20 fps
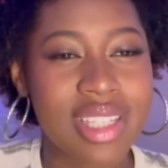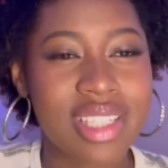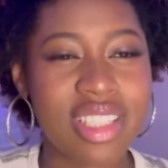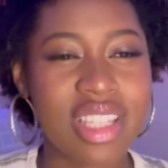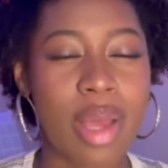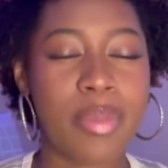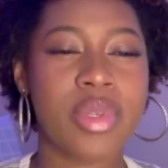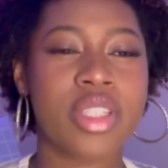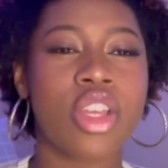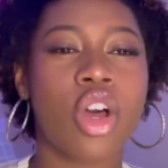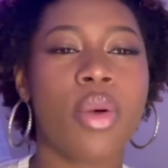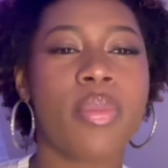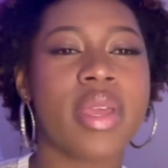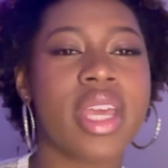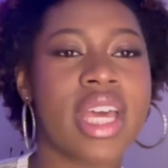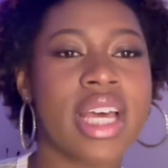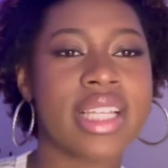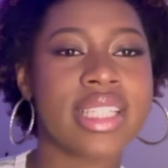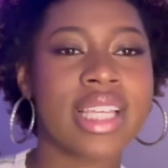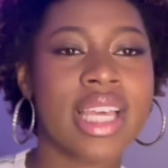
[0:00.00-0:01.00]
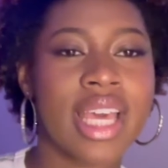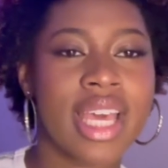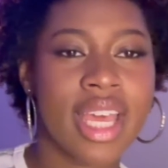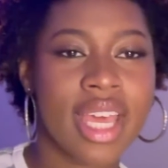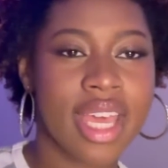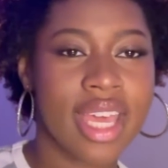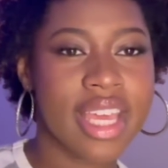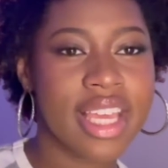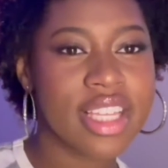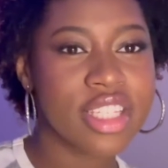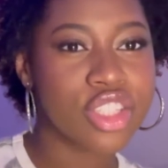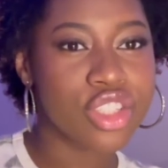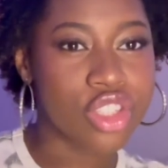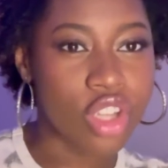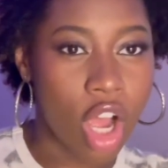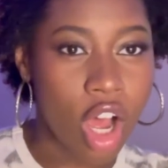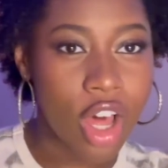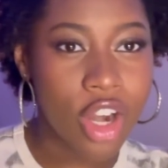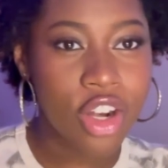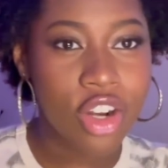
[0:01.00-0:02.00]
this episode because his
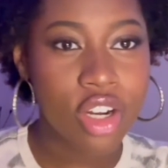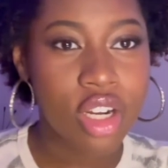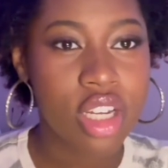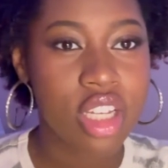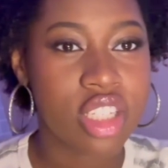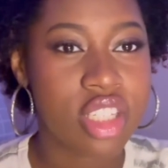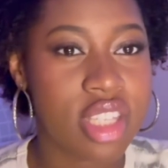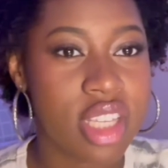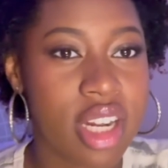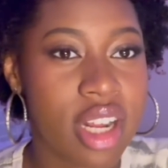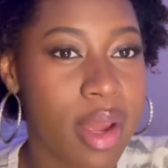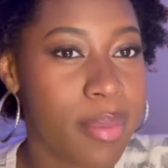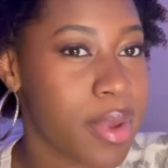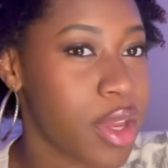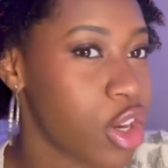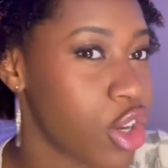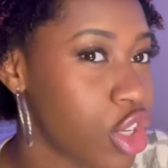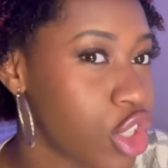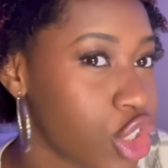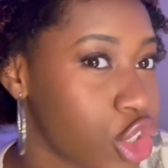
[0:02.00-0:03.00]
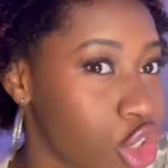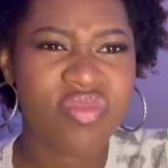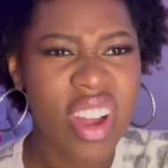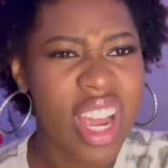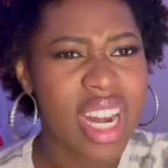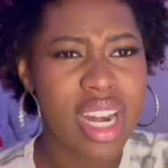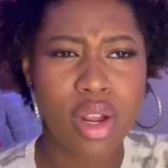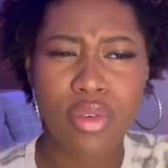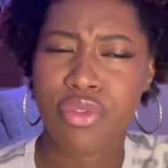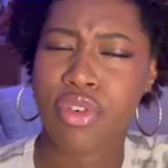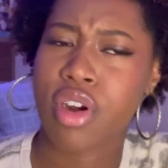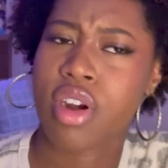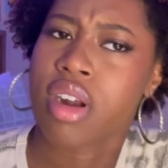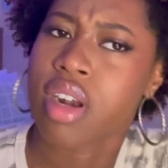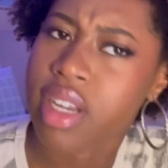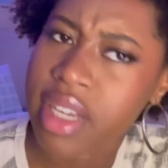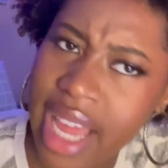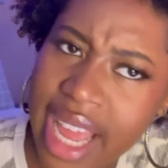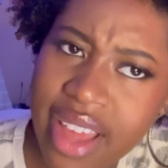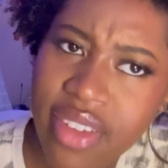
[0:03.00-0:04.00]
daughter is sitting up here fighting for her
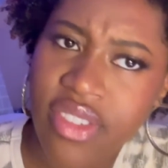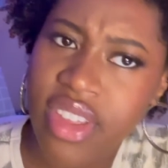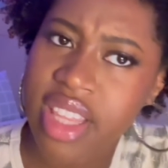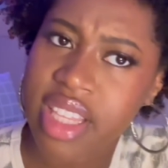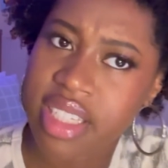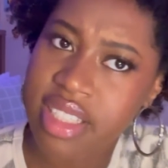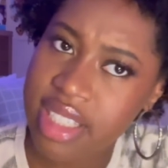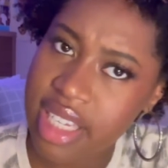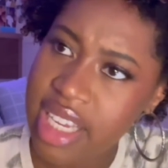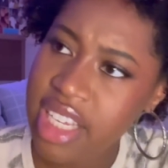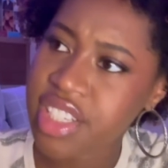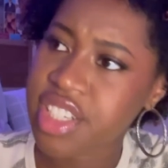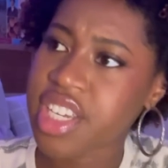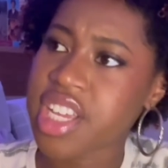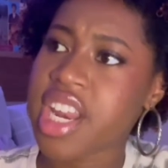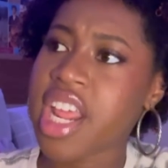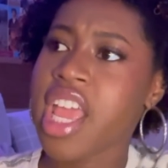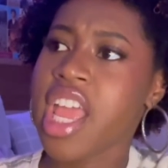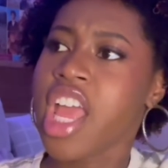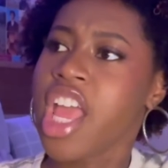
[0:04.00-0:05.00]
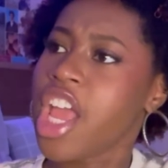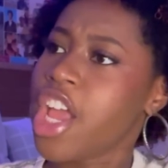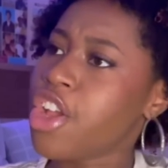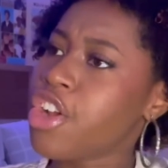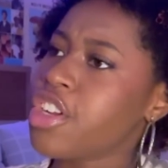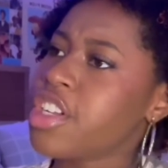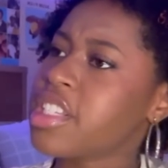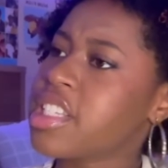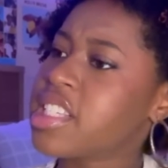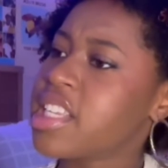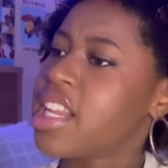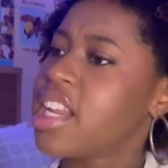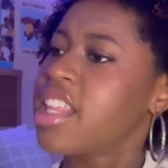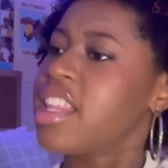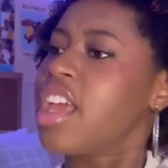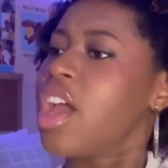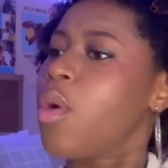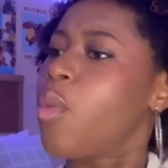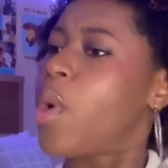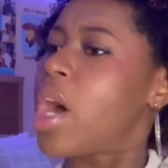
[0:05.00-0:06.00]
life in this kitchen, and you're just sitting
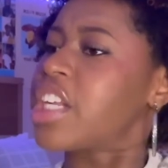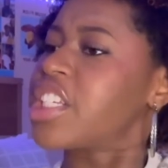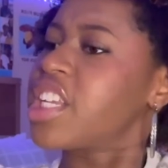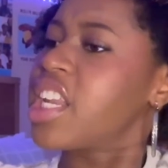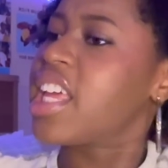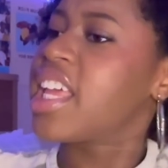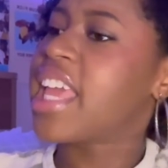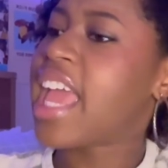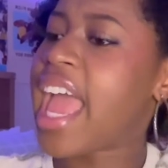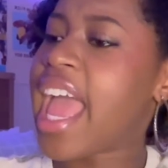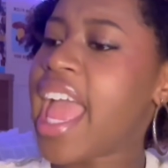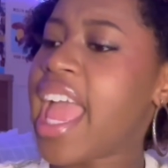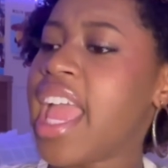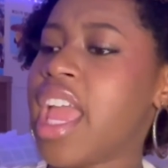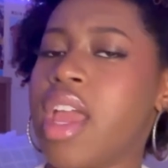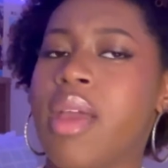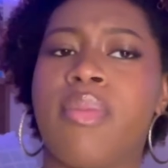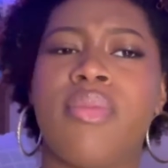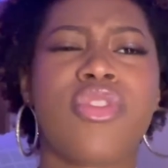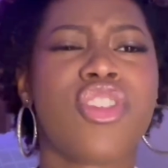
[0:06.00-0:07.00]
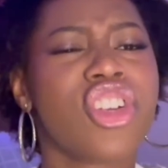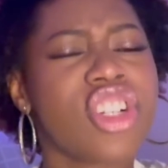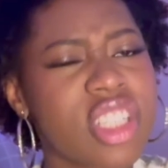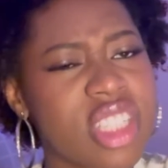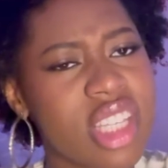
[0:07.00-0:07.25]
there watching the game. You're just